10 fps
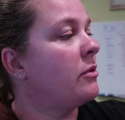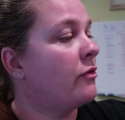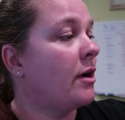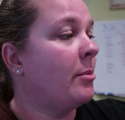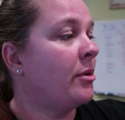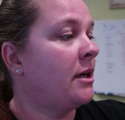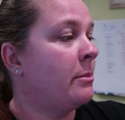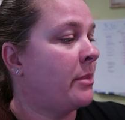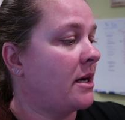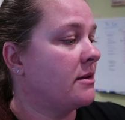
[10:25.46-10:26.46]
before I put
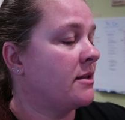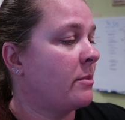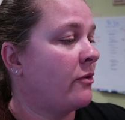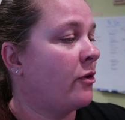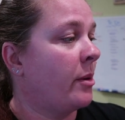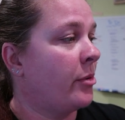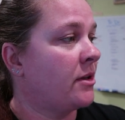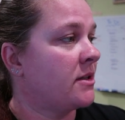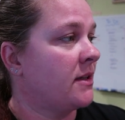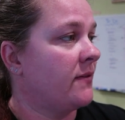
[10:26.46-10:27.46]
in buttons and before I put
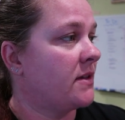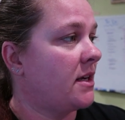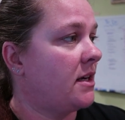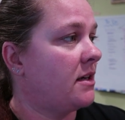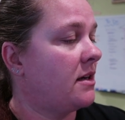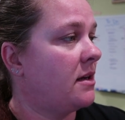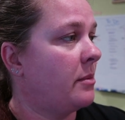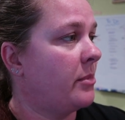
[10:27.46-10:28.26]
the sleeves in,